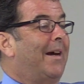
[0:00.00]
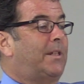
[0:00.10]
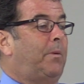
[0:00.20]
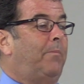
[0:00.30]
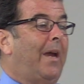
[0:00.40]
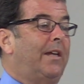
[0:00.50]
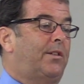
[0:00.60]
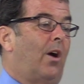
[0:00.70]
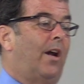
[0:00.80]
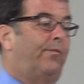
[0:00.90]
must be
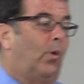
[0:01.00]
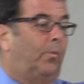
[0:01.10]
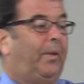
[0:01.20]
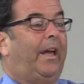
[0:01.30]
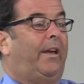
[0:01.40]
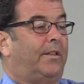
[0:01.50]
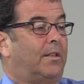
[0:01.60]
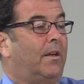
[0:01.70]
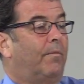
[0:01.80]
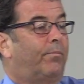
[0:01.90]
based on 4
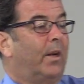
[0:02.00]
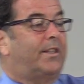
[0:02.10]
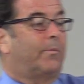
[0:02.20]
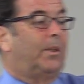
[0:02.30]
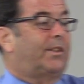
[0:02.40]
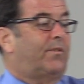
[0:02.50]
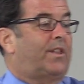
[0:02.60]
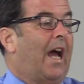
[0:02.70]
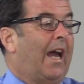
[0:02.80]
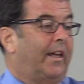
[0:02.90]
P's, principles of
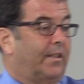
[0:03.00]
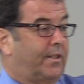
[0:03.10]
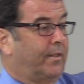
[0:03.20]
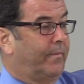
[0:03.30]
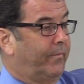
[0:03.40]
science.